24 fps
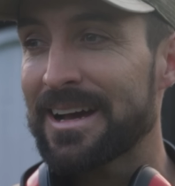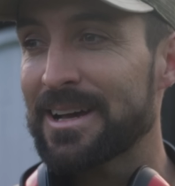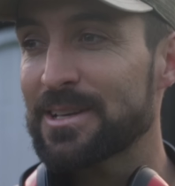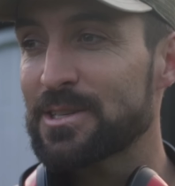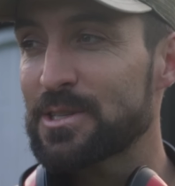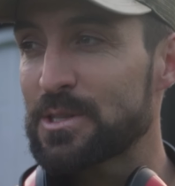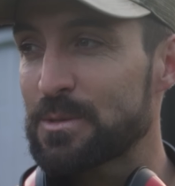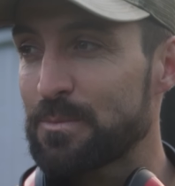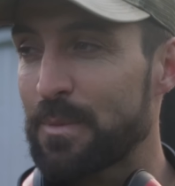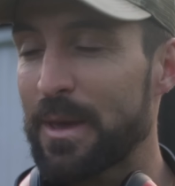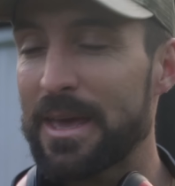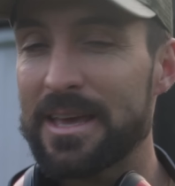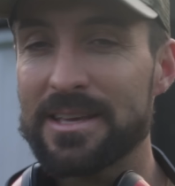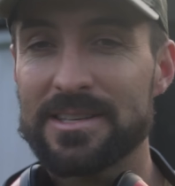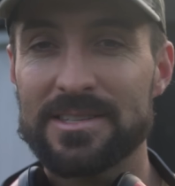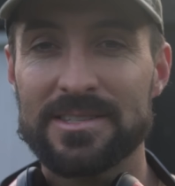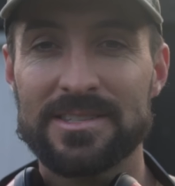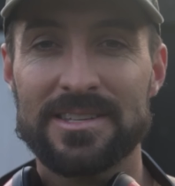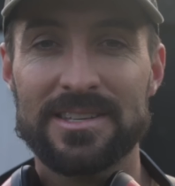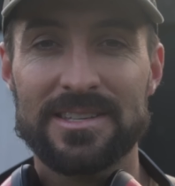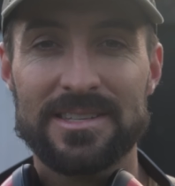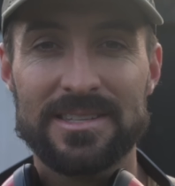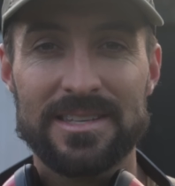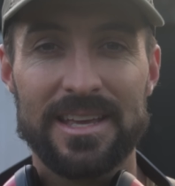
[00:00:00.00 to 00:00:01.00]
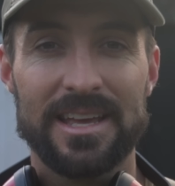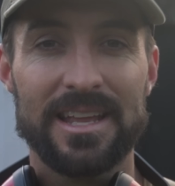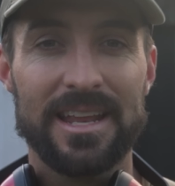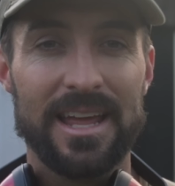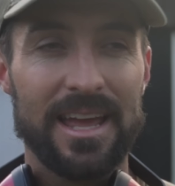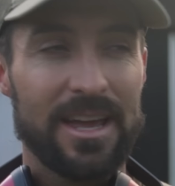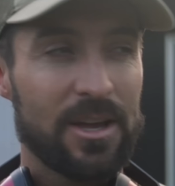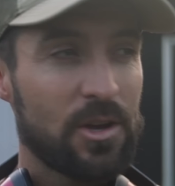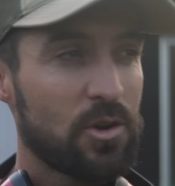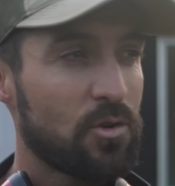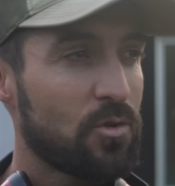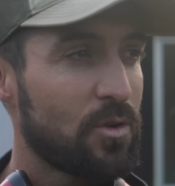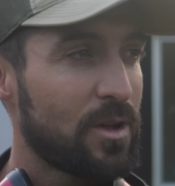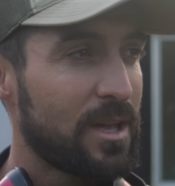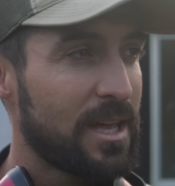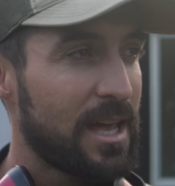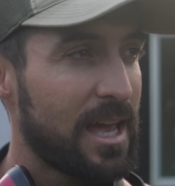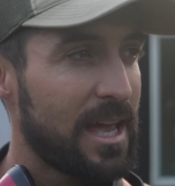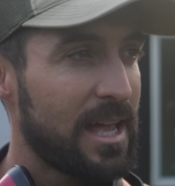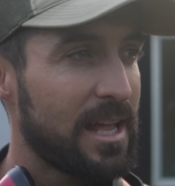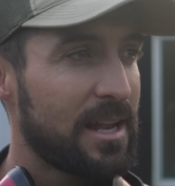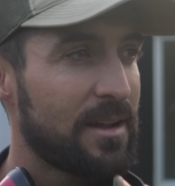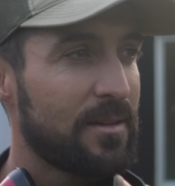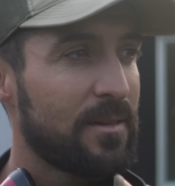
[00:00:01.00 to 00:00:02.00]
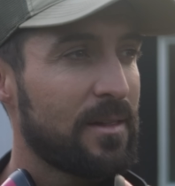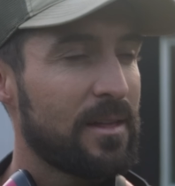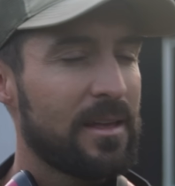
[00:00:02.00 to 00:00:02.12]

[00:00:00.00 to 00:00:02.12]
a space to sit and create.